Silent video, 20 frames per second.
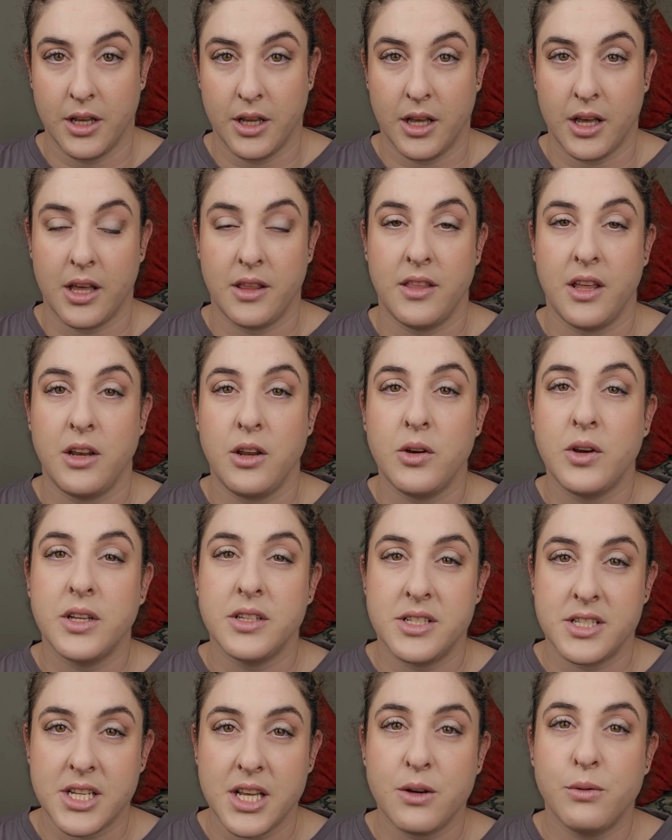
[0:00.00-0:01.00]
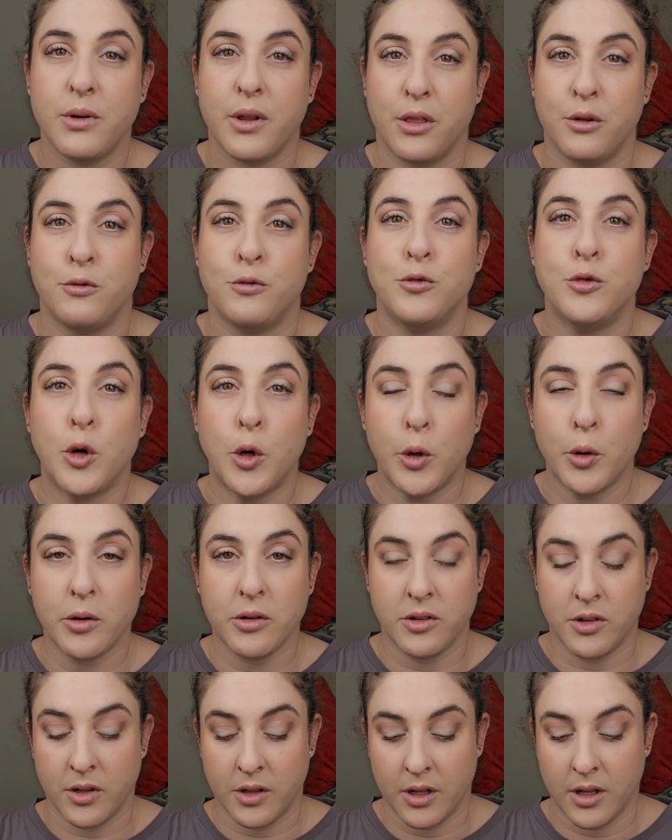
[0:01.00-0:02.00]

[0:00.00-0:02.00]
And then you can see with word,